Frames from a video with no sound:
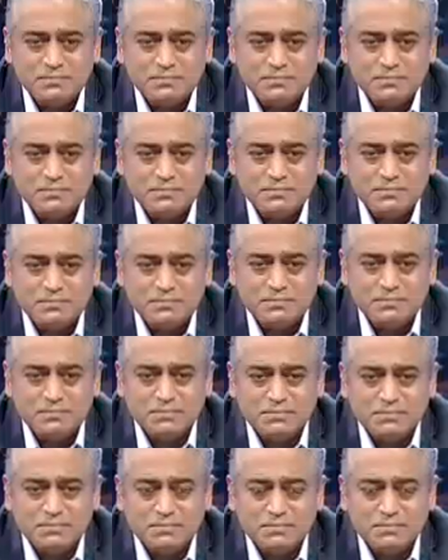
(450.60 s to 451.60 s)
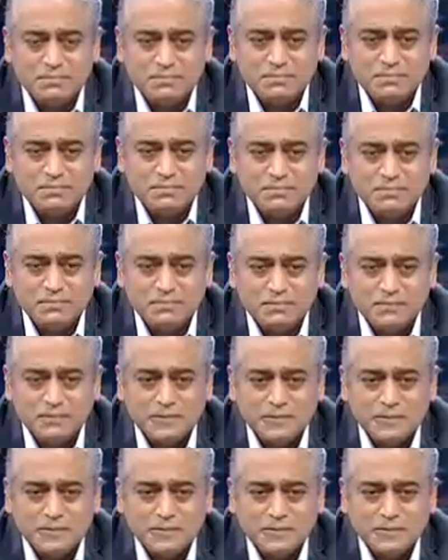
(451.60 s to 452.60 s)

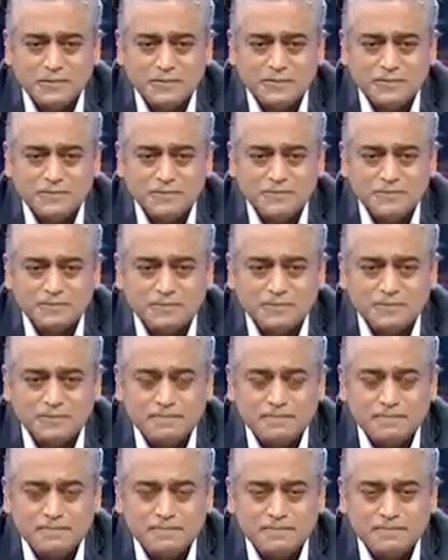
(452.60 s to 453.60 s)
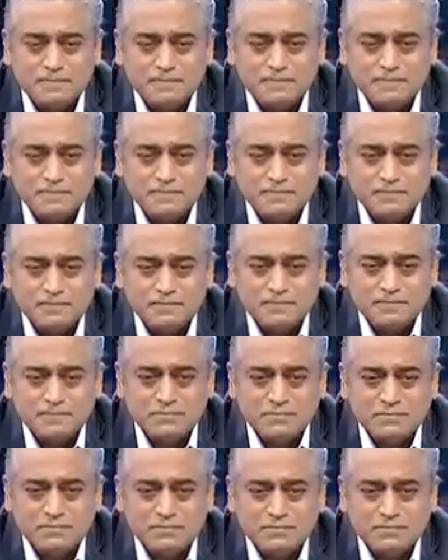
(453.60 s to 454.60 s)

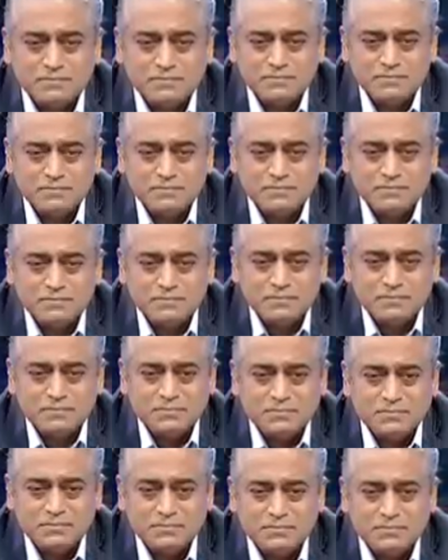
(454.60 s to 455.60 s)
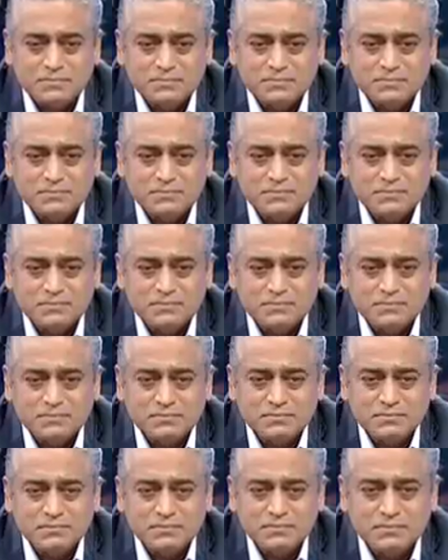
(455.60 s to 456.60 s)

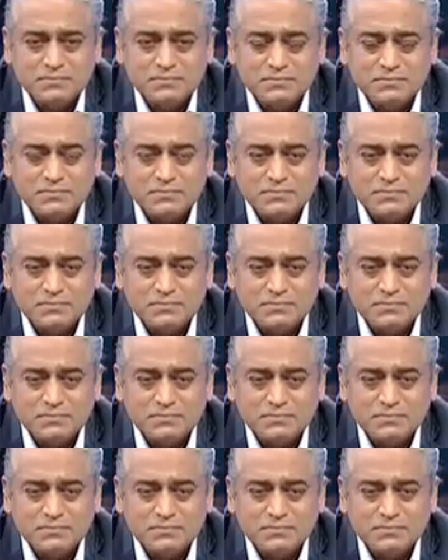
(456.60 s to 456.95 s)
No words are spoken by the person on screen.